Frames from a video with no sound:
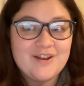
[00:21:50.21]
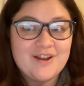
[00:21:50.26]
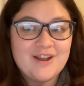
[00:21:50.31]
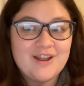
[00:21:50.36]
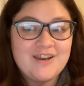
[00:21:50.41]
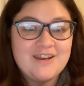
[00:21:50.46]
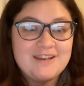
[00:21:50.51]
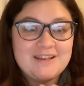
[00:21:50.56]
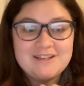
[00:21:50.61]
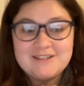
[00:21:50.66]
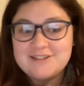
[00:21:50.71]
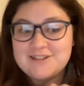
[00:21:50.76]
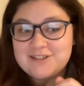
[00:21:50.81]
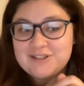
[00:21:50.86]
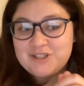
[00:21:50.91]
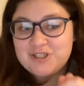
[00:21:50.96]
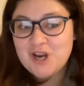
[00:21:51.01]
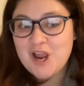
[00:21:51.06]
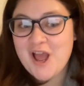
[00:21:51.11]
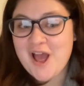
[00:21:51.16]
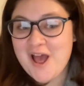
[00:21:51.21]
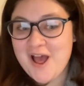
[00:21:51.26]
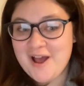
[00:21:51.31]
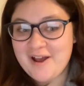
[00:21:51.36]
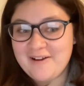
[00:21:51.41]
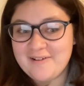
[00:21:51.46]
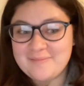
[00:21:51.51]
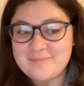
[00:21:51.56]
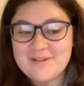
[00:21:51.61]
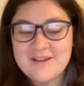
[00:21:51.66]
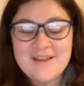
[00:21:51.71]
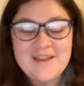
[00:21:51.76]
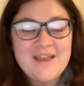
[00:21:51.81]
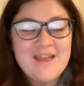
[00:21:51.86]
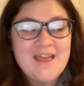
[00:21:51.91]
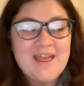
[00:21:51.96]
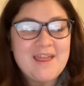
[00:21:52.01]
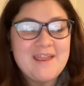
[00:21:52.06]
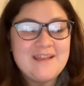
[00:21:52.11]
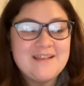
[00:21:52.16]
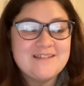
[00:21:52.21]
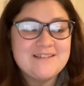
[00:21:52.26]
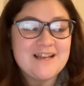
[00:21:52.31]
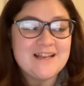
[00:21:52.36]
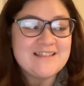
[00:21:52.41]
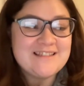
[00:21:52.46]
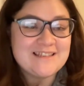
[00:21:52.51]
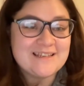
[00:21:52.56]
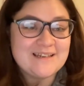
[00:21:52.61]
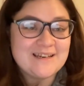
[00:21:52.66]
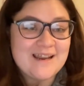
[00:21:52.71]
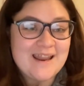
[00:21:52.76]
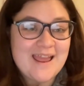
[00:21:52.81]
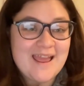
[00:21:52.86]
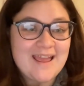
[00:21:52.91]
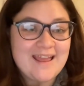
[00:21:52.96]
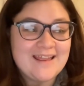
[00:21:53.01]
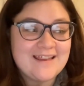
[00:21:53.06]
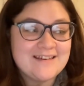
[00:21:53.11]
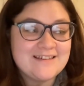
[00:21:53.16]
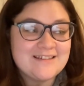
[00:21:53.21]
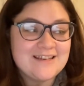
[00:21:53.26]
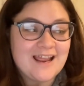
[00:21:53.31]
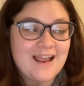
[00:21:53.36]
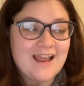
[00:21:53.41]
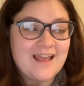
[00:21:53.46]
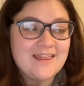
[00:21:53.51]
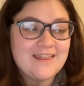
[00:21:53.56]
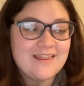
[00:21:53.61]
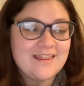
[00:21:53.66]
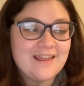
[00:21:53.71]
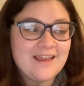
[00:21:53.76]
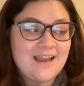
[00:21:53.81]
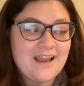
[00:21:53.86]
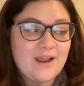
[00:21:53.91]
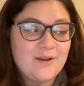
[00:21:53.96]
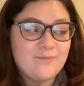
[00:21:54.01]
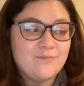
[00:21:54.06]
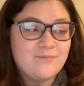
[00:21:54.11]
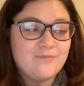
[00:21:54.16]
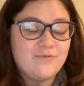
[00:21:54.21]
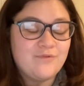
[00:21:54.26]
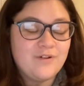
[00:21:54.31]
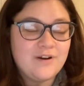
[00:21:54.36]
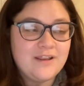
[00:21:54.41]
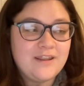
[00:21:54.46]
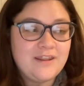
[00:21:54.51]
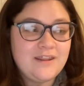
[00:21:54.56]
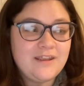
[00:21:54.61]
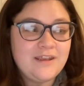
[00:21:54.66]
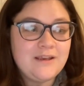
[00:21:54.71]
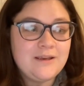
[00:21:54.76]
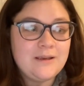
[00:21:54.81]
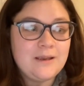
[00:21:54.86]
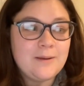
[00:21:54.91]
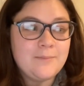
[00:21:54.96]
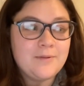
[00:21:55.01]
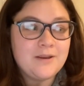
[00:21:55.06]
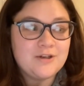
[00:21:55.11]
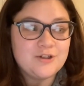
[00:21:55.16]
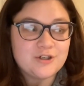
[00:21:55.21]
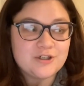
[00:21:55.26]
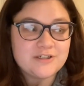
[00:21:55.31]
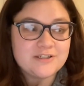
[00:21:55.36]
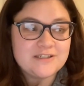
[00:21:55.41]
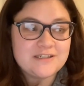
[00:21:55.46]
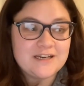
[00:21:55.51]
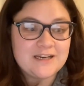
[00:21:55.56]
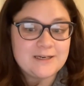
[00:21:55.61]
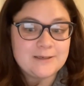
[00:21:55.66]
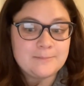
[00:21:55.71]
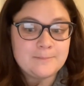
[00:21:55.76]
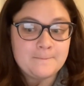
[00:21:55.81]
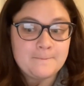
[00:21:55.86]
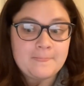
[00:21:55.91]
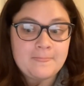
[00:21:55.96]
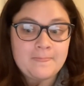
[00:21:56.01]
an easy job he doesn't and i i really am interested